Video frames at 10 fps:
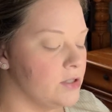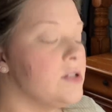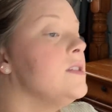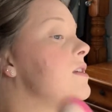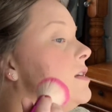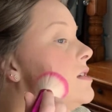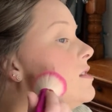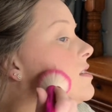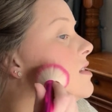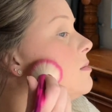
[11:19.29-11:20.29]
just
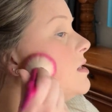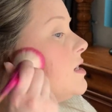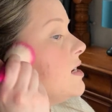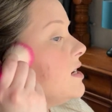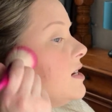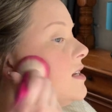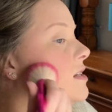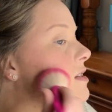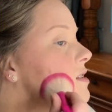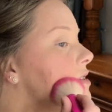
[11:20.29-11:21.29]
in some of the
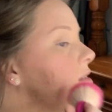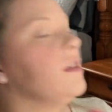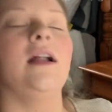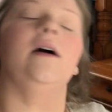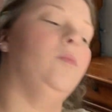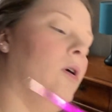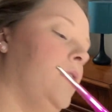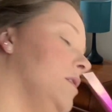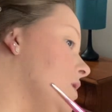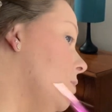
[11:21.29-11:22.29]
areas that I
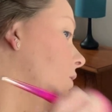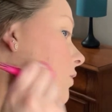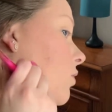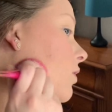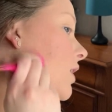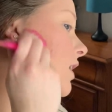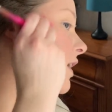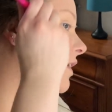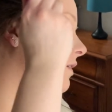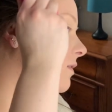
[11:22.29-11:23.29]
bronzed before.